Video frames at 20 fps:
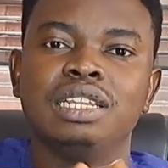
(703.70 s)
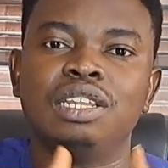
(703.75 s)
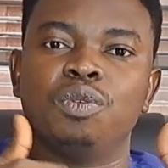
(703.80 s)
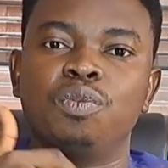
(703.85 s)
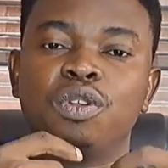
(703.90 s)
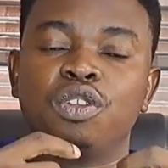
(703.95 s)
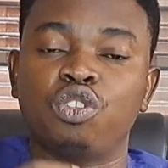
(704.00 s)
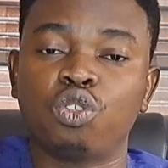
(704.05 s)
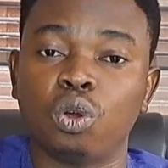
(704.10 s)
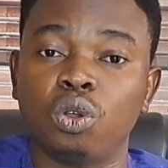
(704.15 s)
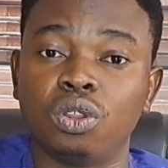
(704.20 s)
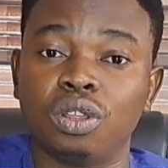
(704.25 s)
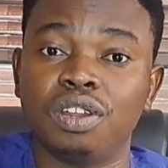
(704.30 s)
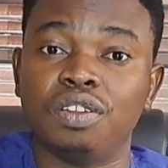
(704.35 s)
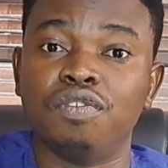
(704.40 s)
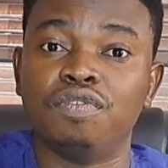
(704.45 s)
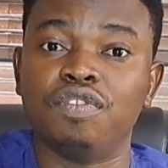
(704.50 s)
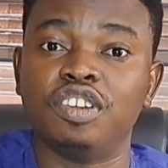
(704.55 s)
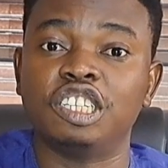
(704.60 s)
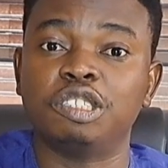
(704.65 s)
return
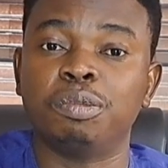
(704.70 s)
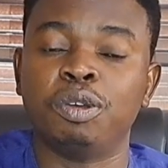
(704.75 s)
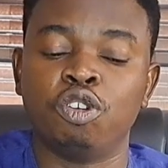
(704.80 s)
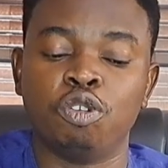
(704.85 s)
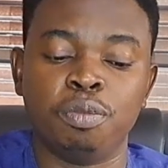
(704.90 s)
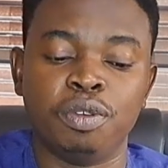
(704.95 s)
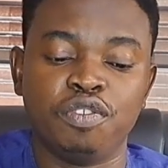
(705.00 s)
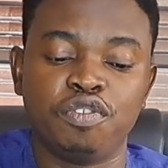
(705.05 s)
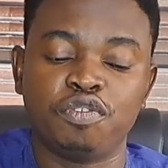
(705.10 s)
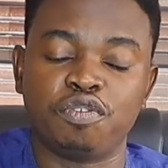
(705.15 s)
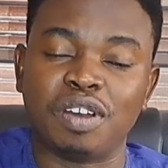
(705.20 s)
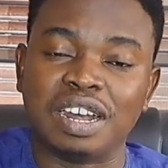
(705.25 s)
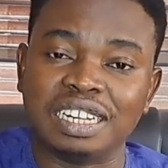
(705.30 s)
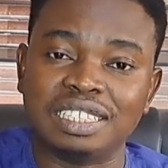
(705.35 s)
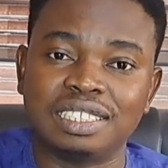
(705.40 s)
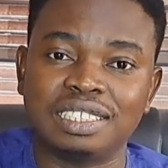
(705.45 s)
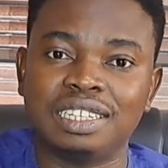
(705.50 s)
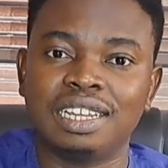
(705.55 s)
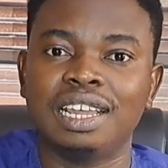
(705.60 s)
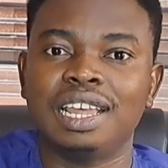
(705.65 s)
on investment will be
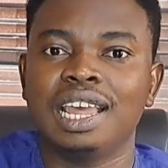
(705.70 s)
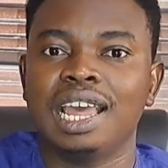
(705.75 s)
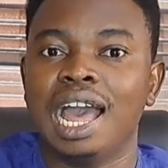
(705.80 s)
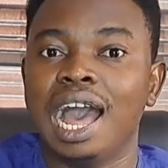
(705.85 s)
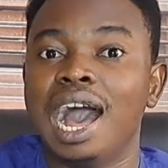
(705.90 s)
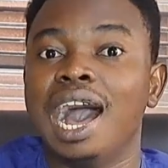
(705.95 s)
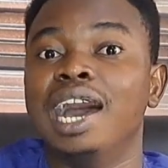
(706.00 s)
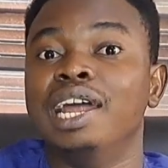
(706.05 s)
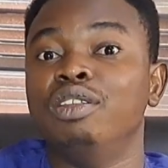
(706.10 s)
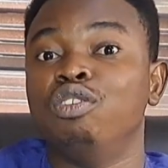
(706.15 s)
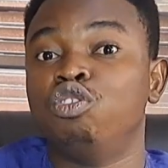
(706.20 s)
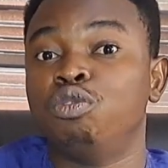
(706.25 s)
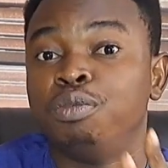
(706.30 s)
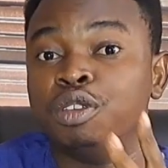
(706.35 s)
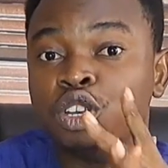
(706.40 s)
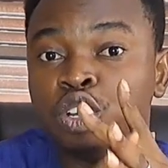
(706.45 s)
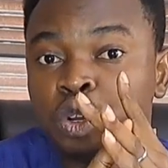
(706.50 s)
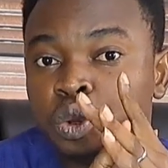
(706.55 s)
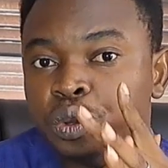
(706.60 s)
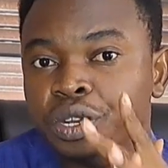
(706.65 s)
fast and it will
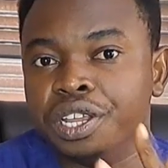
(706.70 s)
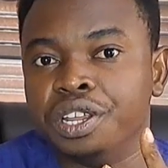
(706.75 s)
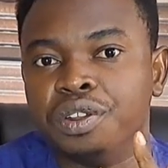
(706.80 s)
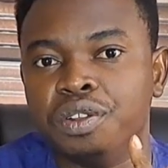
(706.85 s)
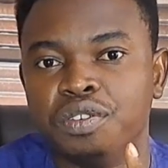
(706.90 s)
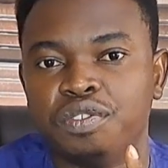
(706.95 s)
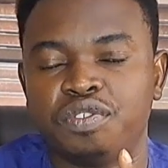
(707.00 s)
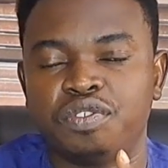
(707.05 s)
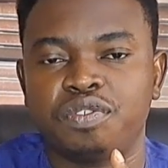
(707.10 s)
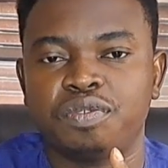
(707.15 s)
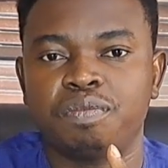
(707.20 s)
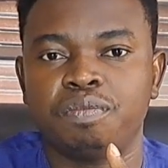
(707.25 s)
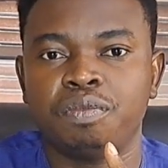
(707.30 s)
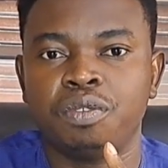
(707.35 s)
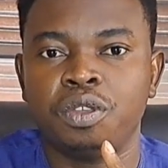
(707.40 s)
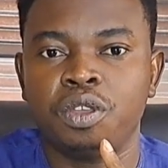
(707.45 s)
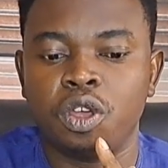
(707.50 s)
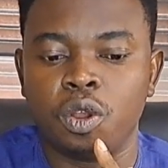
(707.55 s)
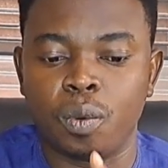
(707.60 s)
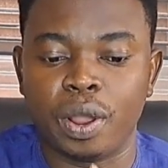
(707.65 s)
be good enough,
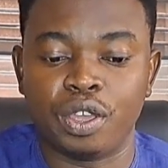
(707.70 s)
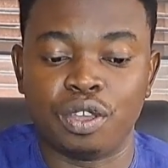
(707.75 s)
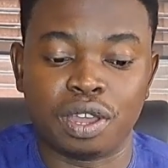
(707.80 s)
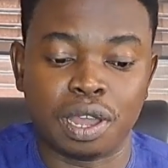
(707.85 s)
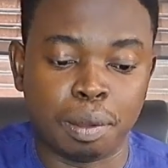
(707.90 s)
right?